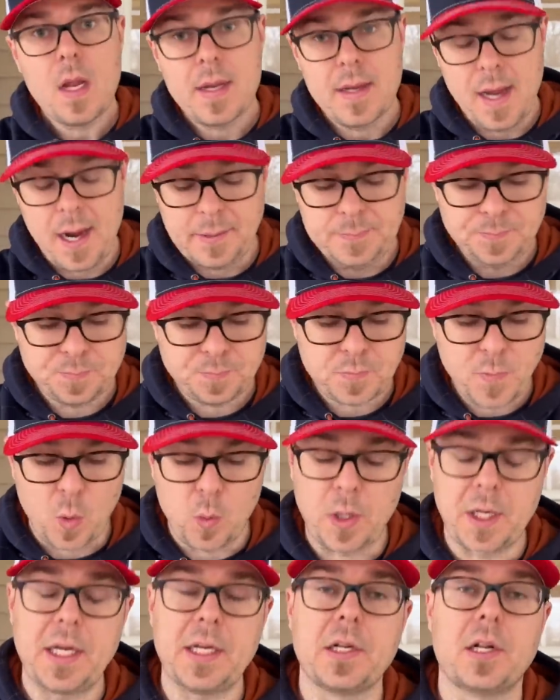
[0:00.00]
Yeah,
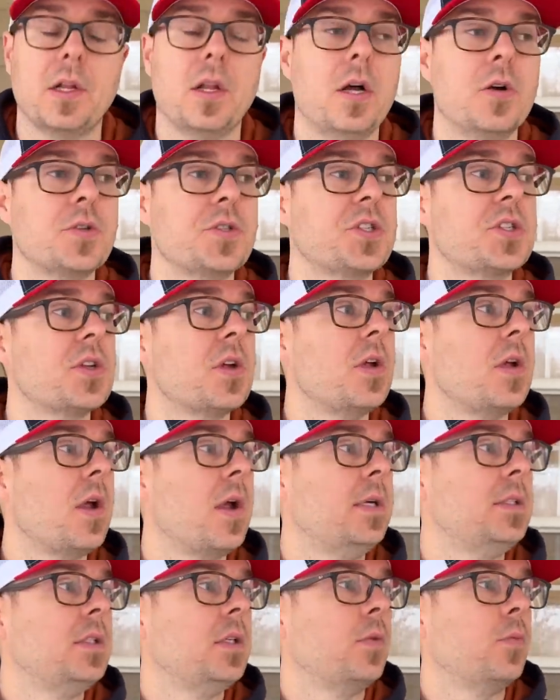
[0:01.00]
we're getting close,
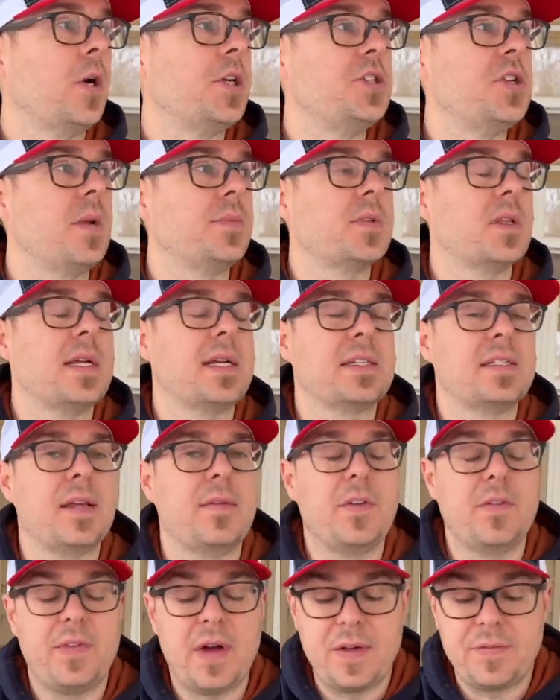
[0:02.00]
reaching up to like
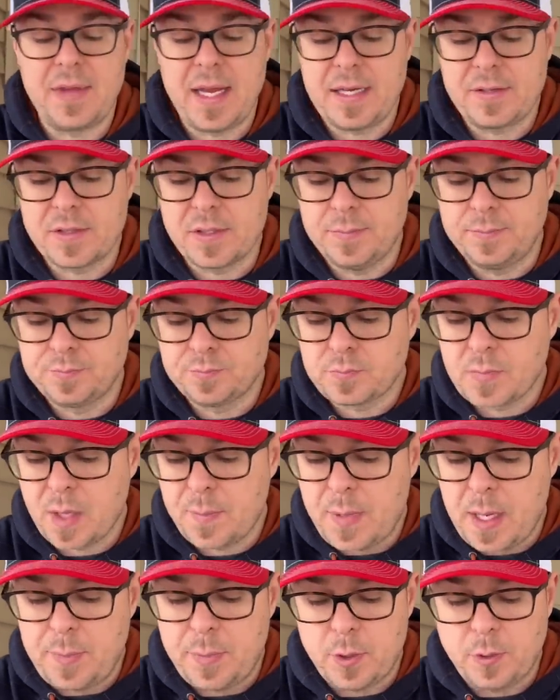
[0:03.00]
75,000
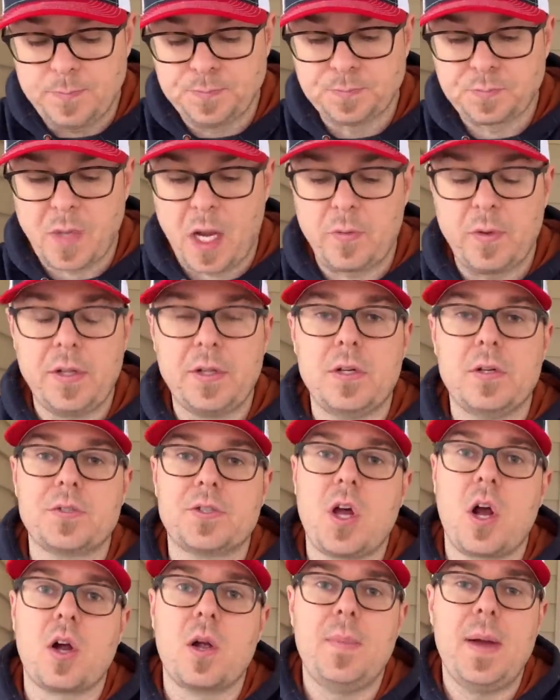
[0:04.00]
people. I really don't
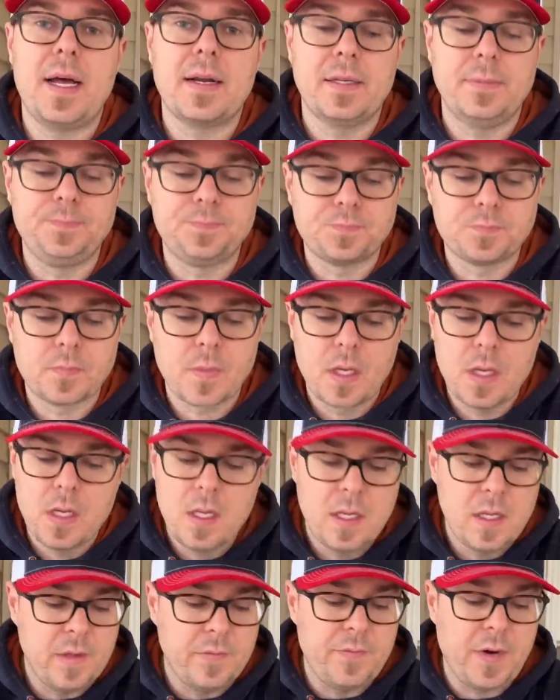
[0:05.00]
talk about it.
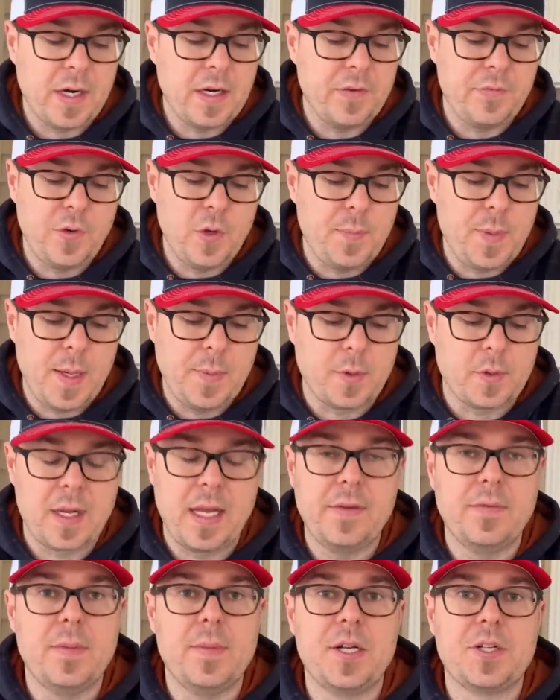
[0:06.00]
Very few people
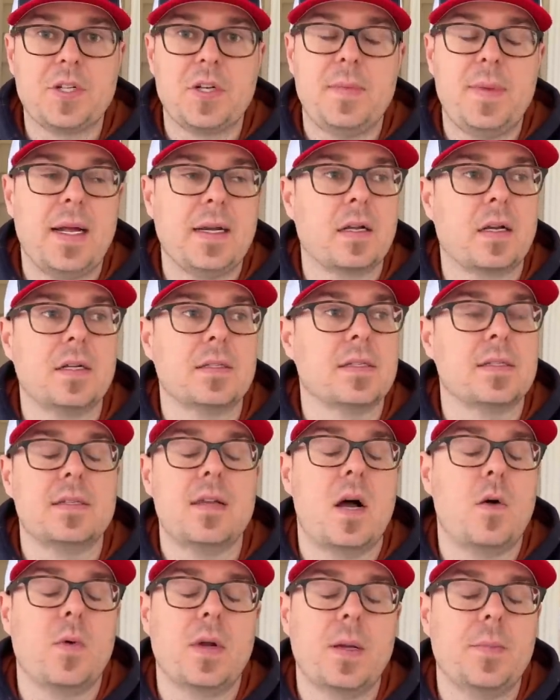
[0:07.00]
today even mentioned about it because it's
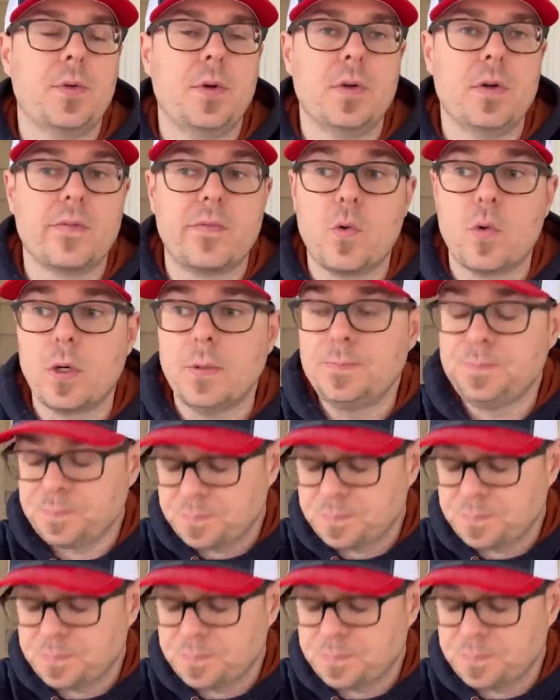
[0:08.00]
not what I'm doing it for.